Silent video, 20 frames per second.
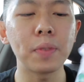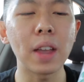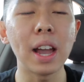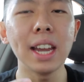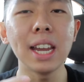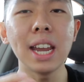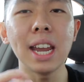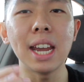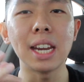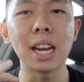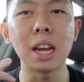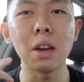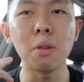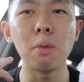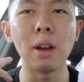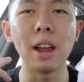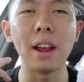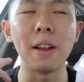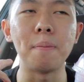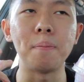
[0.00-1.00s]
I hate it
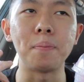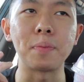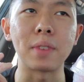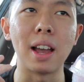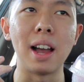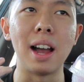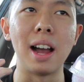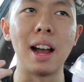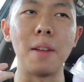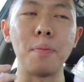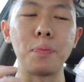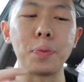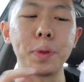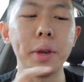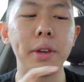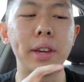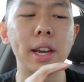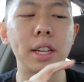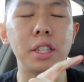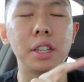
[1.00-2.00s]
when
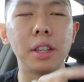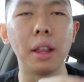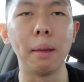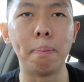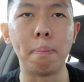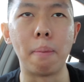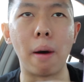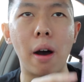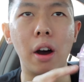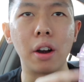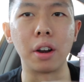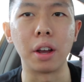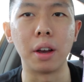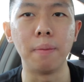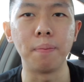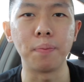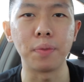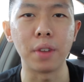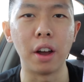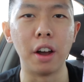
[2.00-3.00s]
you get to the
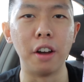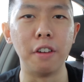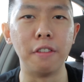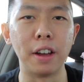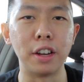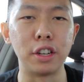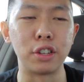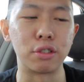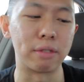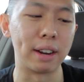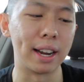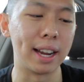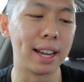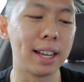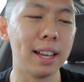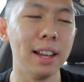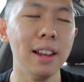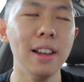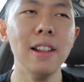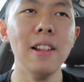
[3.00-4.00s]
bottom of a
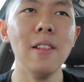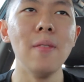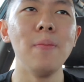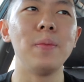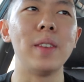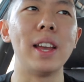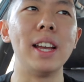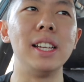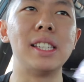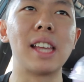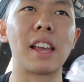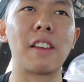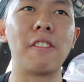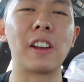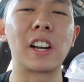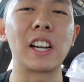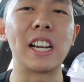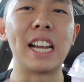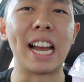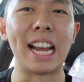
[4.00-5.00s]
drink, it's like
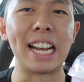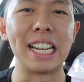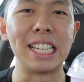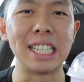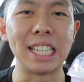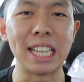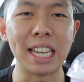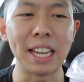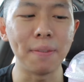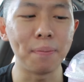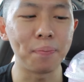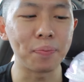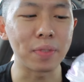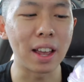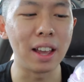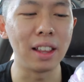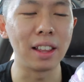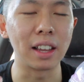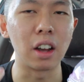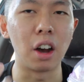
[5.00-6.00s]
very icy
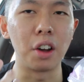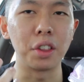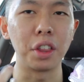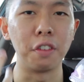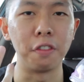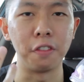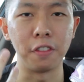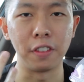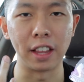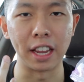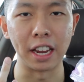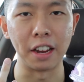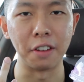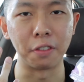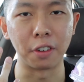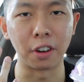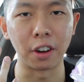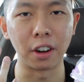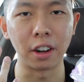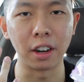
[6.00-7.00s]
and like all the
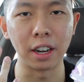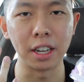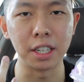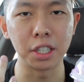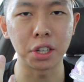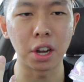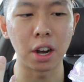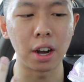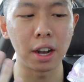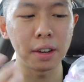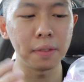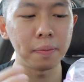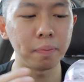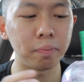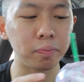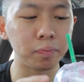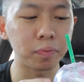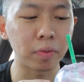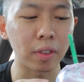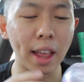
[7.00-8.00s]
flavor is gone.
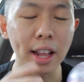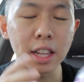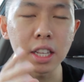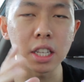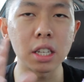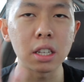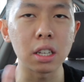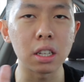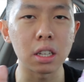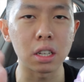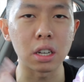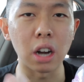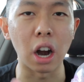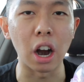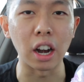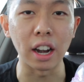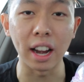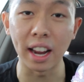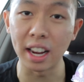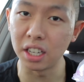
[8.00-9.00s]
That's
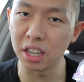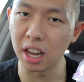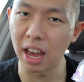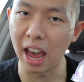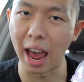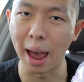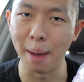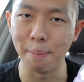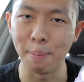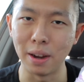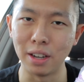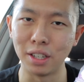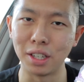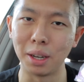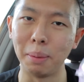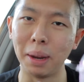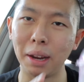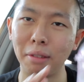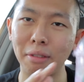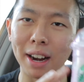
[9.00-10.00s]
starting to happen
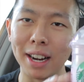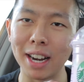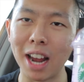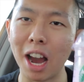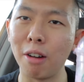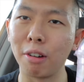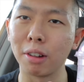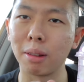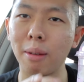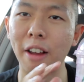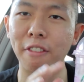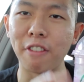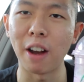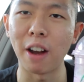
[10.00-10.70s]
to me right now with my